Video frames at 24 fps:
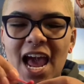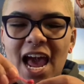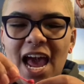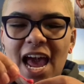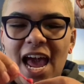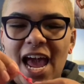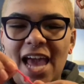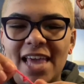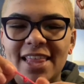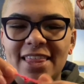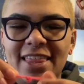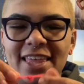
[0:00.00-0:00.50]

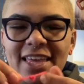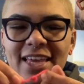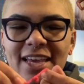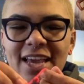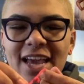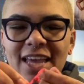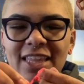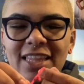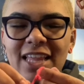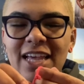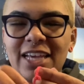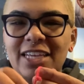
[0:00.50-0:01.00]
I think I
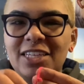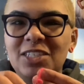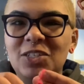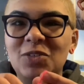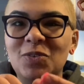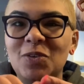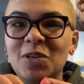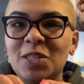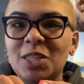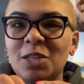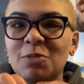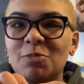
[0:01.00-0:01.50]
like
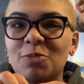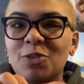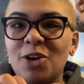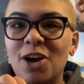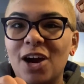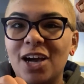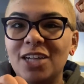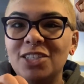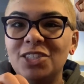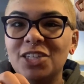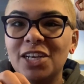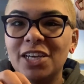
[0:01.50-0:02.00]
doing the
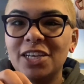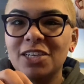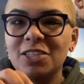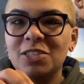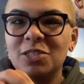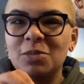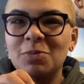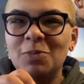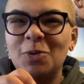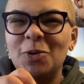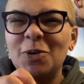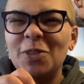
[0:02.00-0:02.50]
projects
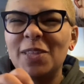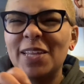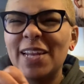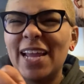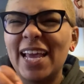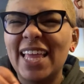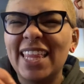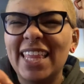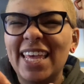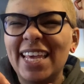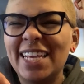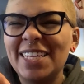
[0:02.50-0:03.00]
more than I
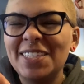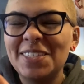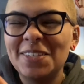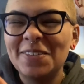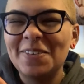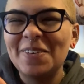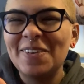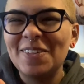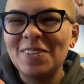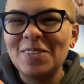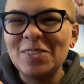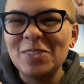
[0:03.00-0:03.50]
like
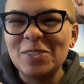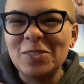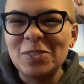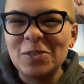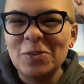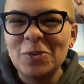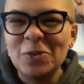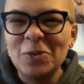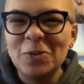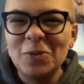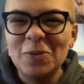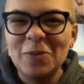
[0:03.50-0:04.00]
doing the
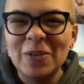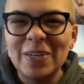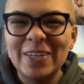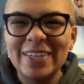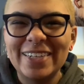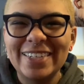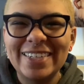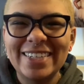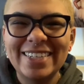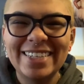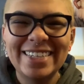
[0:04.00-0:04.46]
schoolwork.